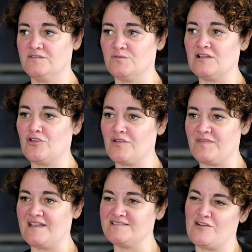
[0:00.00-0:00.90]
doing a lot of
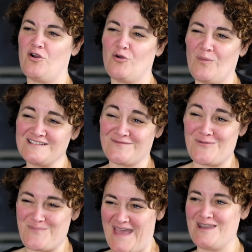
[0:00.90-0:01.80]
things, and I always
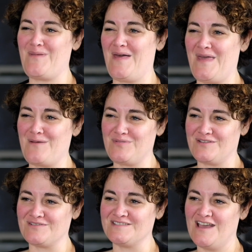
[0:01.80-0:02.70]
felt bad about that
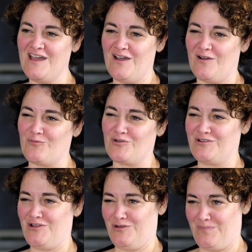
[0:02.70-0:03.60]
because I
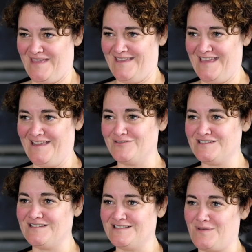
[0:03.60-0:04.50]
wanted her to be a kid. I
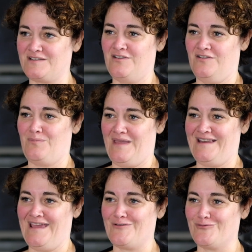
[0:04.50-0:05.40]
didn't expect her to be
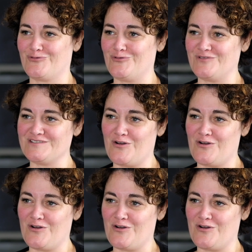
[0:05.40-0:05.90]
an adult all the